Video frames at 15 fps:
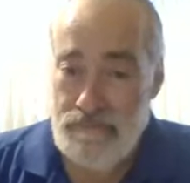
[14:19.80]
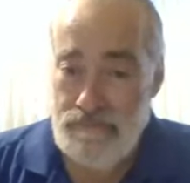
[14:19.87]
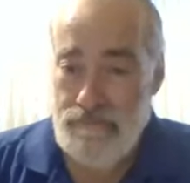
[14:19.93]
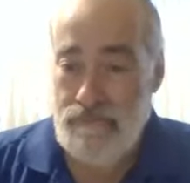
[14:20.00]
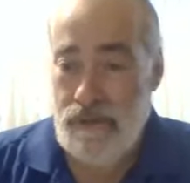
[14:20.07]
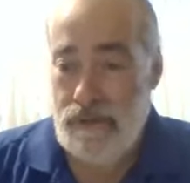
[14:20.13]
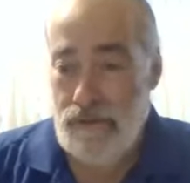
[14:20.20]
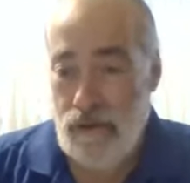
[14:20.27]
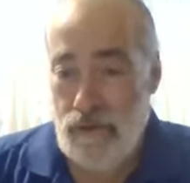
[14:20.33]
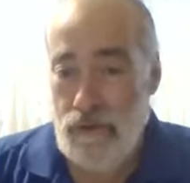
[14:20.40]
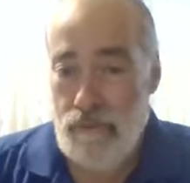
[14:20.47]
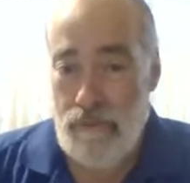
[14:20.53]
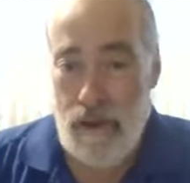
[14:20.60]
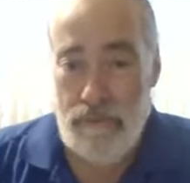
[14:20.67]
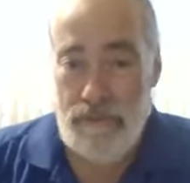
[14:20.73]
I know your
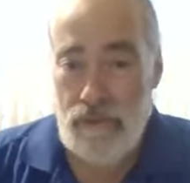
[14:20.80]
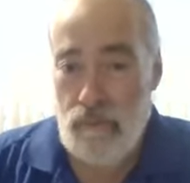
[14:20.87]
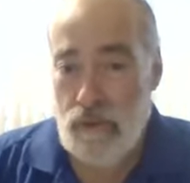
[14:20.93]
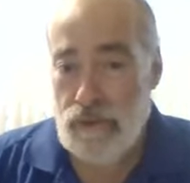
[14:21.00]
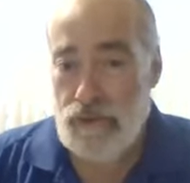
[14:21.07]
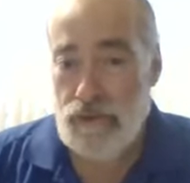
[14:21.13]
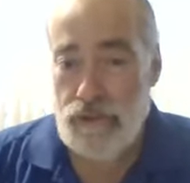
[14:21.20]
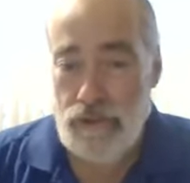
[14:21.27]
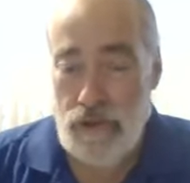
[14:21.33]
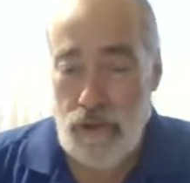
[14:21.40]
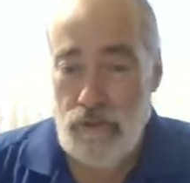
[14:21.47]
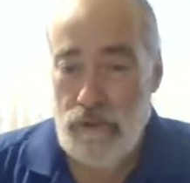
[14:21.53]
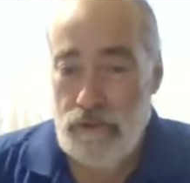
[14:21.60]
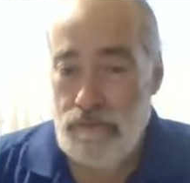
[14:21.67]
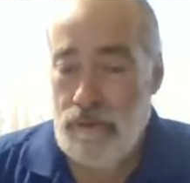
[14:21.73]
mom didn't want you to know
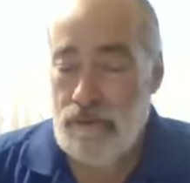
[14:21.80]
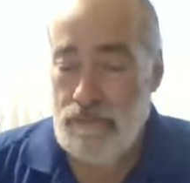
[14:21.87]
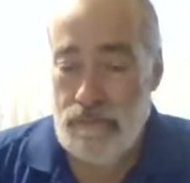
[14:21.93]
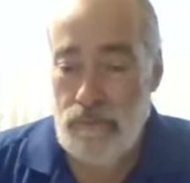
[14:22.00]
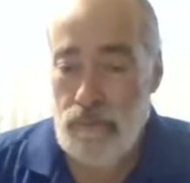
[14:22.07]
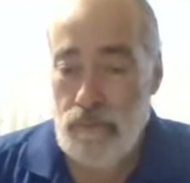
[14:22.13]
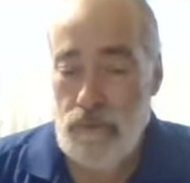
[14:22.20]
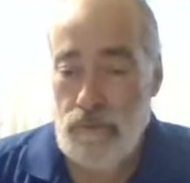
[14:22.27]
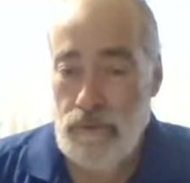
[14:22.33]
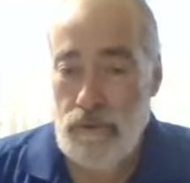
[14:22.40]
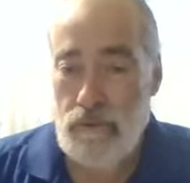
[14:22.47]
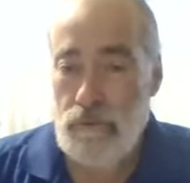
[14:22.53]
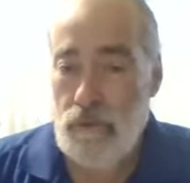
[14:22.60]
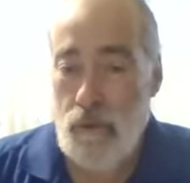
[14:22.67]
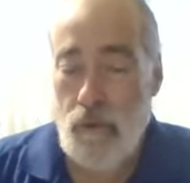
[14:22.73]
this, but you
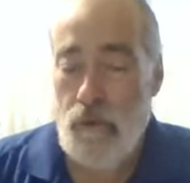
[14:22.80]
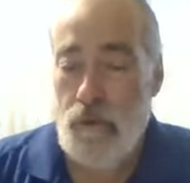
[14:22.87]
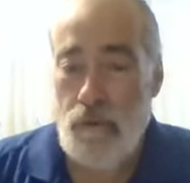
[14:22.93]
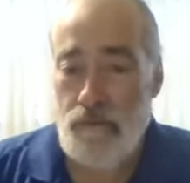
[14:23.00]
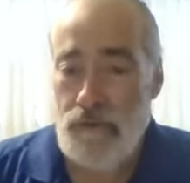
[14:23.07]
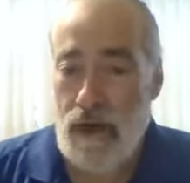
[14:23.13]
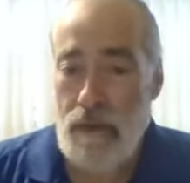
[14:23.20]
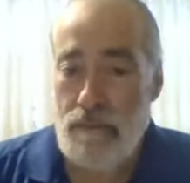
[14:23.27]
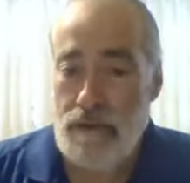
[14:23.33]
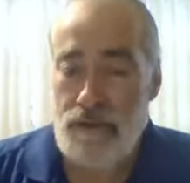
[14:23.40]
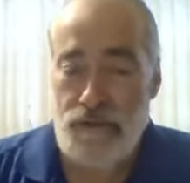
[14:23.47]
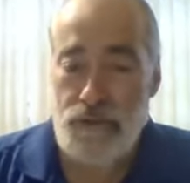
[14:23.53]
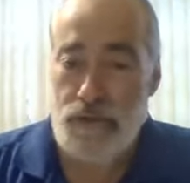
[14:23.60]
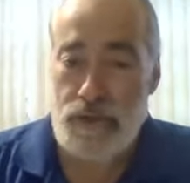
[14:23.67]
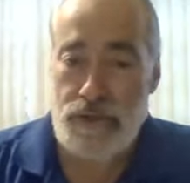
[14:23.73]
know, the whole family
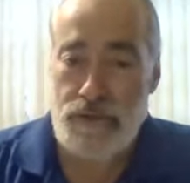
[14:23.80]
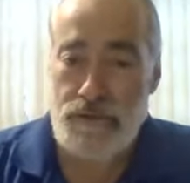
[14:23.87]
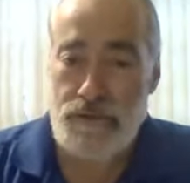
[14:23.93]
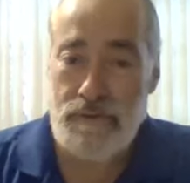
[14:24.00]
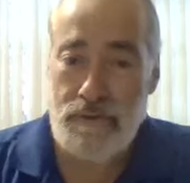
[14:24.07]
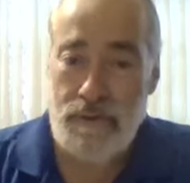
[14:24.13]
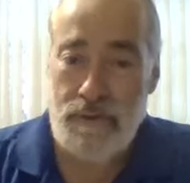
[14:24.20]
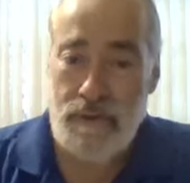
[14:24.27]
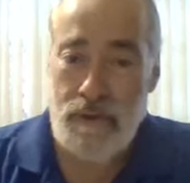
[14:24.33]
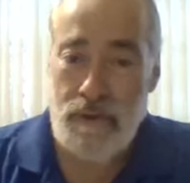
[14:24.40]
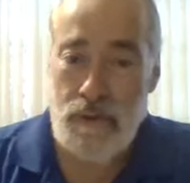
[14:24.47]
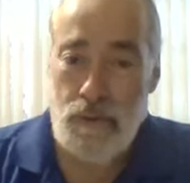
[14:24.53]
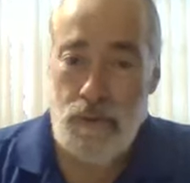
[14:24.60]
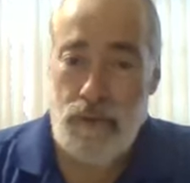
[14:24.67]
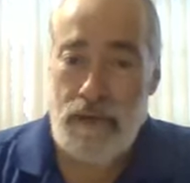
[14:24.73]
is Jewish.
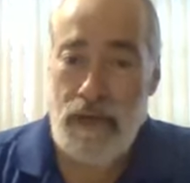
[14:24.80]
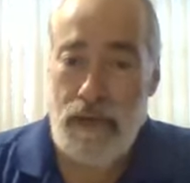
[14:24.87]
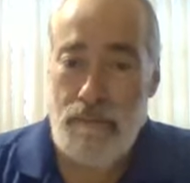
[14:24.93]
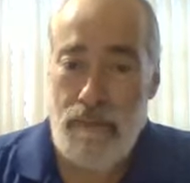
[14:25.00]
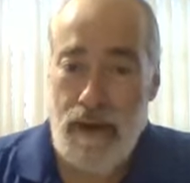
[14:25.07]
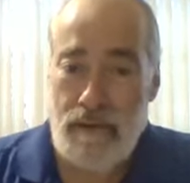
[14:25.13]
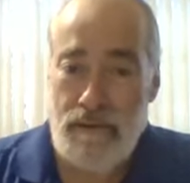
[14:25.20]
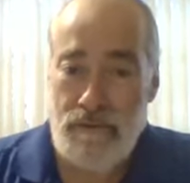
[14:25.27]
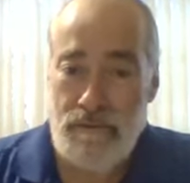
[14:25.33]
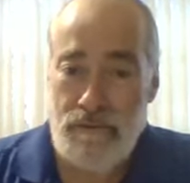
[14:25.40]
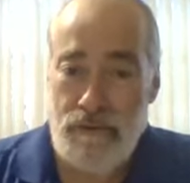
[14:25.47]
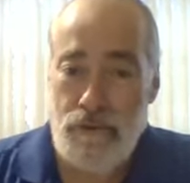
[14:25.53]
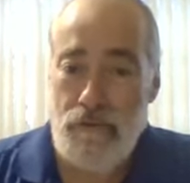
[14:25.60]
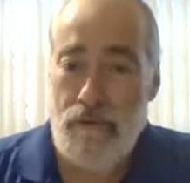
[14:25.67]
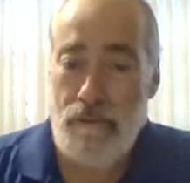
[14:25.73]
We came out of
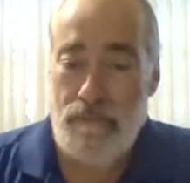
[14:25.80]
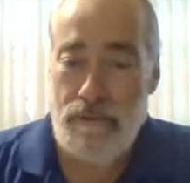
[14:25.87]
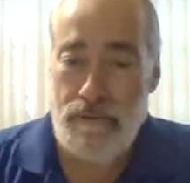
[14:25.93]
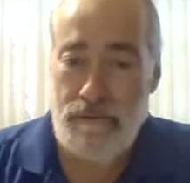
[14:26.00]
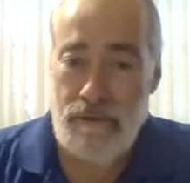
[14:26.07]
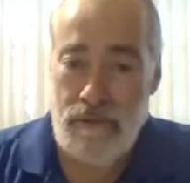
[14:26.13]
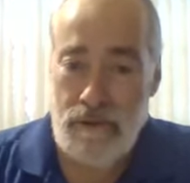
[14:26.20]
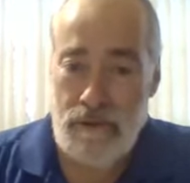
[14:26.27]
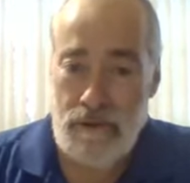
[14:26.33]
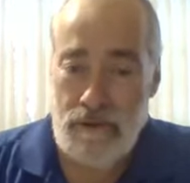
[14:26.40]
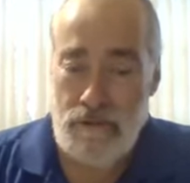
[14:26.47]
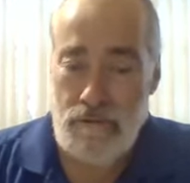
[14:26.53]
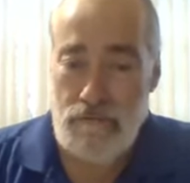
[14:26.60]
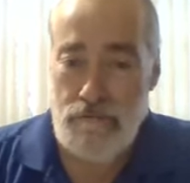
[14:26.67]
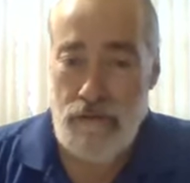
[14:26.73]
Europe
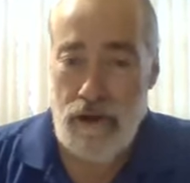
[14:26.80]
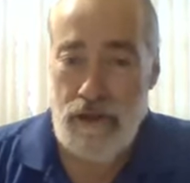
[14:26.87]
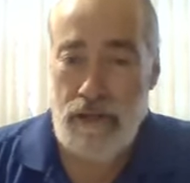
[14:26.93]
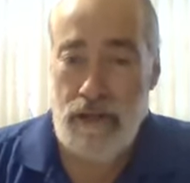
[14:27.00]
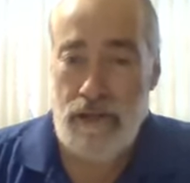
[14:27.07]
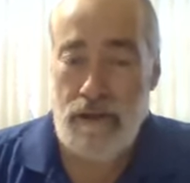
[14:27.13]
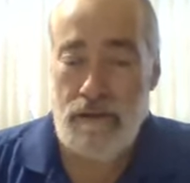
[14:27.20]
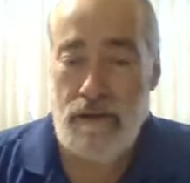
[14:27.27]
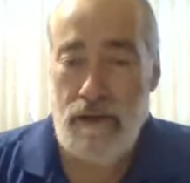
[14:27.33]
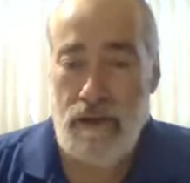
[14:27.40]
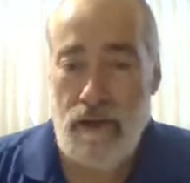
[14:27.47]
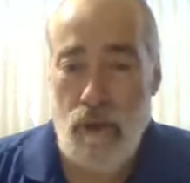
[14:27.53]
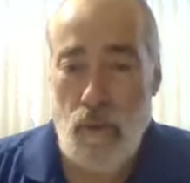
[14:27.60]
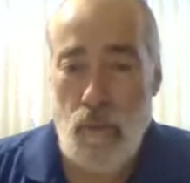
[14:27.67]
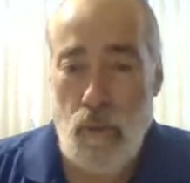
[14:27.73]
running
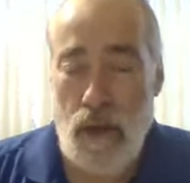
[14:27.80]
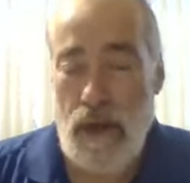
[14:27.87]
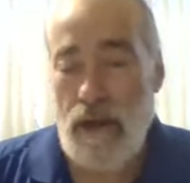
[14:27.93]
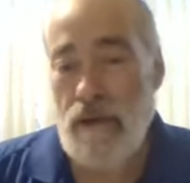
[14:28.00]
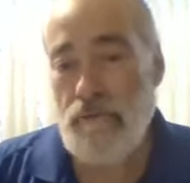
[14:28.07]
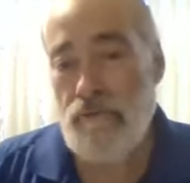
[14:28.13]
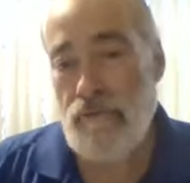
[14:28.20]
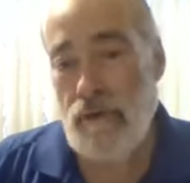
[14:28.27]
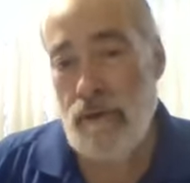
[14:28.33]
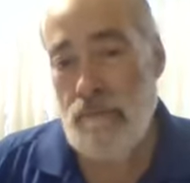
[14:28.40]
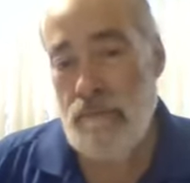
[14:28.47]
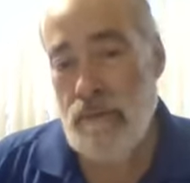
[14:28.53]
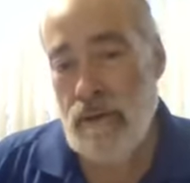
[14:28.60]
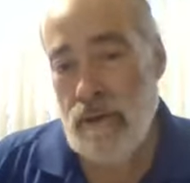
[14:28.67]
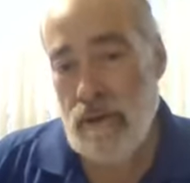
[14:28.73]
away
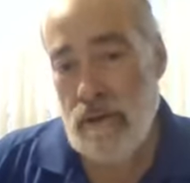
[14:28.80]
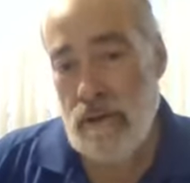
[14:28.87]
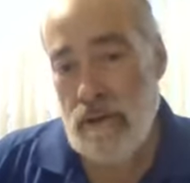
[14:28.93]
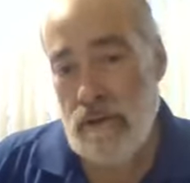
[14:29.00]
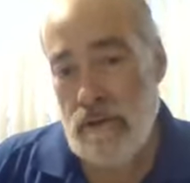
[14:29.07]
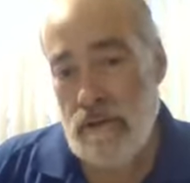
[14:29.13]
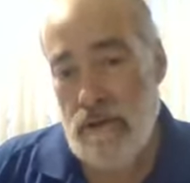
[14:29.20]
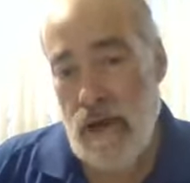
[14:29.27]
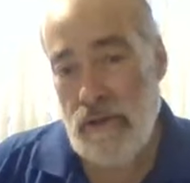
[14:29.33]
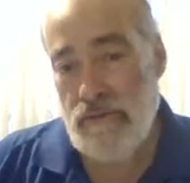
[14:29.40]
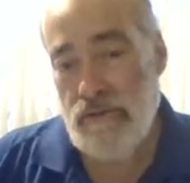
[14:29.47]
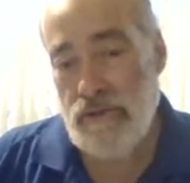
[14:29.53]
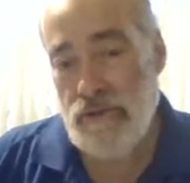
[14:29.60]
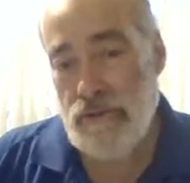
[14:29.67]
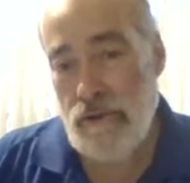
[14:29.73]
from
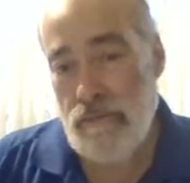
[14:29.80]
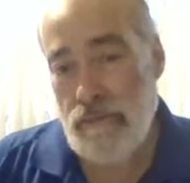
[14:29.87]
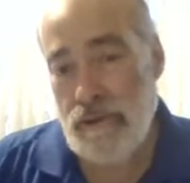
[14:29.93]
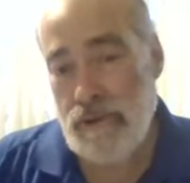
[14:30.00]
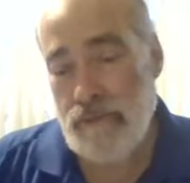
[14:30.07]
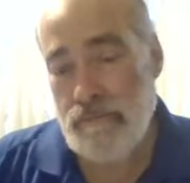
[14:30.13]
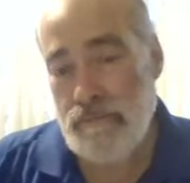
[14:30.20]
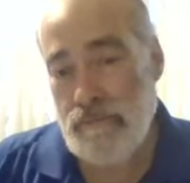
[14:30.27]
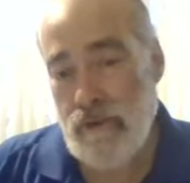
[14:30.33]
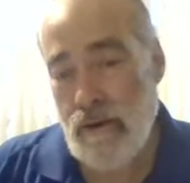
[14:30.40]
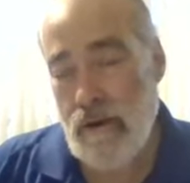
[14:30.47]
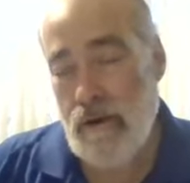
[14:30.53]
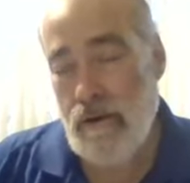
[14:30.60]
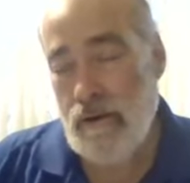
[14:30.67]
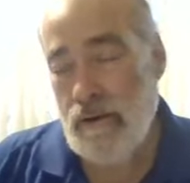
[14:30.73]
Nazi Germany.
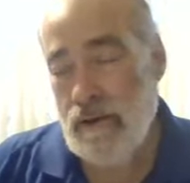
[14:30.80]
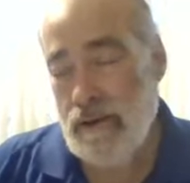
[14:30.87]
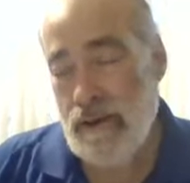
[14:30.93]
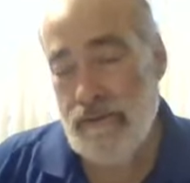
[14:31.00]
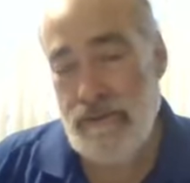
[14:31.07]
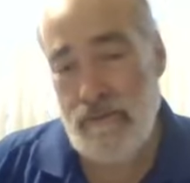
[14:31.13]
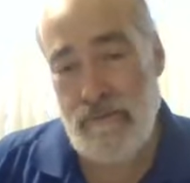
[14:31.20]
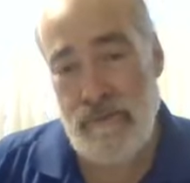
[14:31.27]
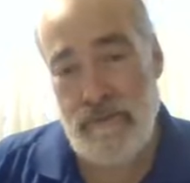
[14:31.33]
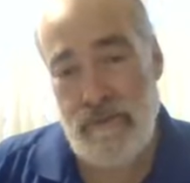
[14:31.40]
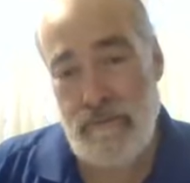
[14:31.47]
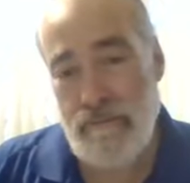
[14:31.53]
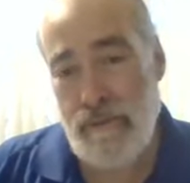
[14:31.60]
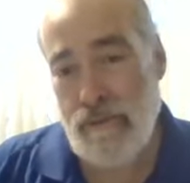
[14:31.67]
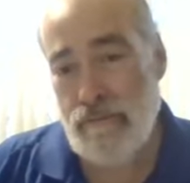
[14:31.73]
Oh, and I said to
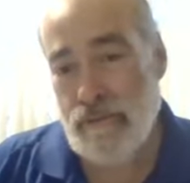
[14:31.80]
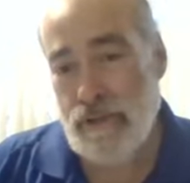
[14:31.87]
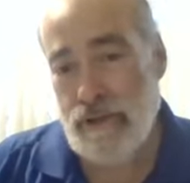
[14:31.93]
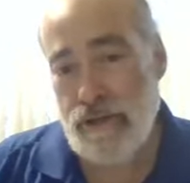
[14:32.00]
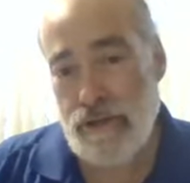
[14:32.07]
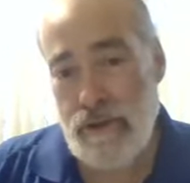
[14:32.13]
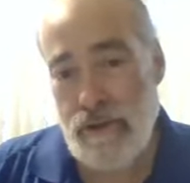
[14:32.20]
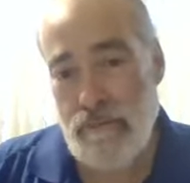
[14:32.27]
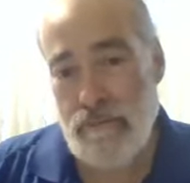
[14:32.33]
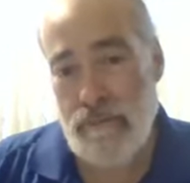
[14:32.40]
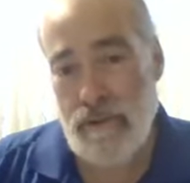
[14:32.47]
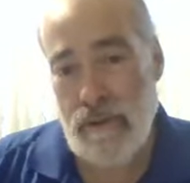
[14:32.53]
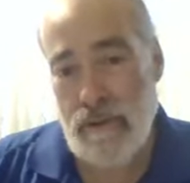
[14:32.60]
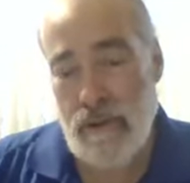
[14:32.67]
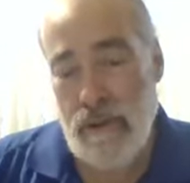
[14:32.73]
myself, Baruch Hashem,
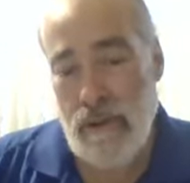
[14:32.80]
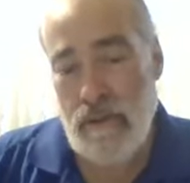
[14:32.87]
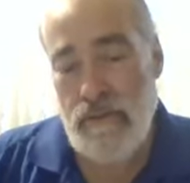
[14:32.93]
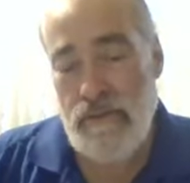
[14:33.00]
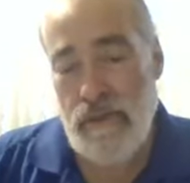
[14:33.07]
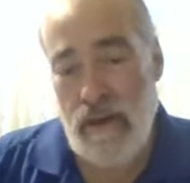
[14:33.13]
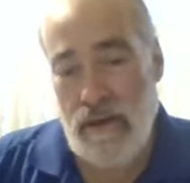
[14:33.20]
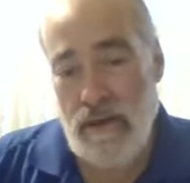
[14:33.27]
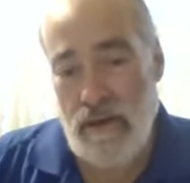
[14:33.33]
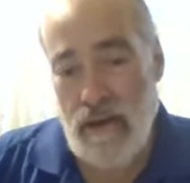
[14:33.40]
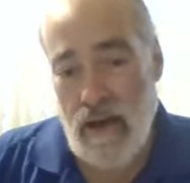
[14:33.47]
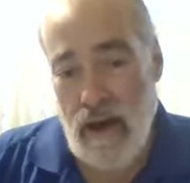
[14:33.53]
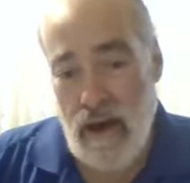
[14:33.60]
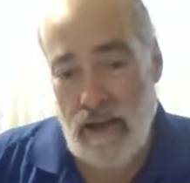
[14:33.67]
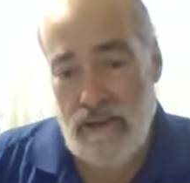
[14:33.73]
thank
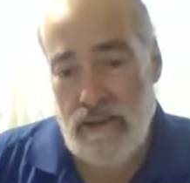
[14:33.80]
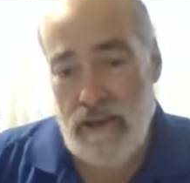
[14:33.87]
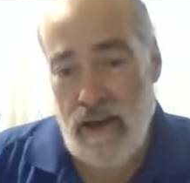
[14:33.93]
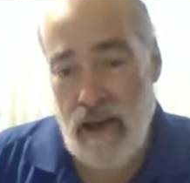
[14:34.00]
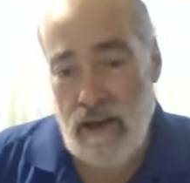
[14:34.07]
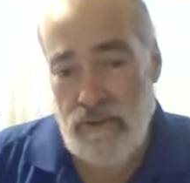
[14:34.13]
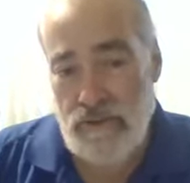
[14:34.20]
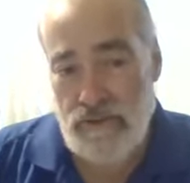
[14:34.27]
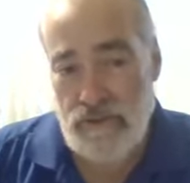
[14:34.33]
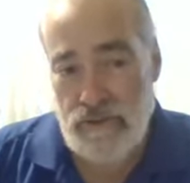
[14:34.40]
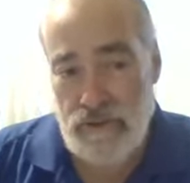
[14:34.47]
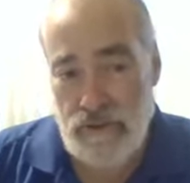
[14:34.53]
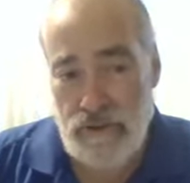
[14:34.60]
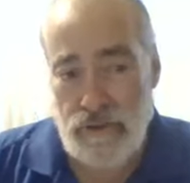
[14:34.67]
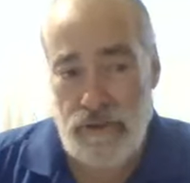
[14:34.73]
God, God is
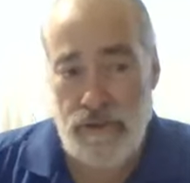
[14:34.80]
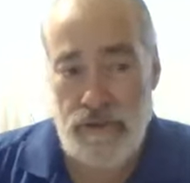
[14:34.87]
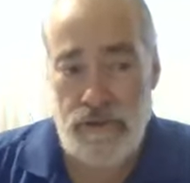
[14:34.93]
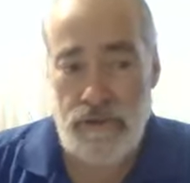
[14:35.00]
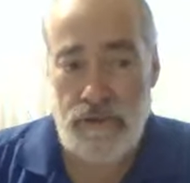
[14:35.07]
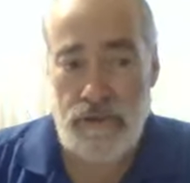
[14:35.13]
good.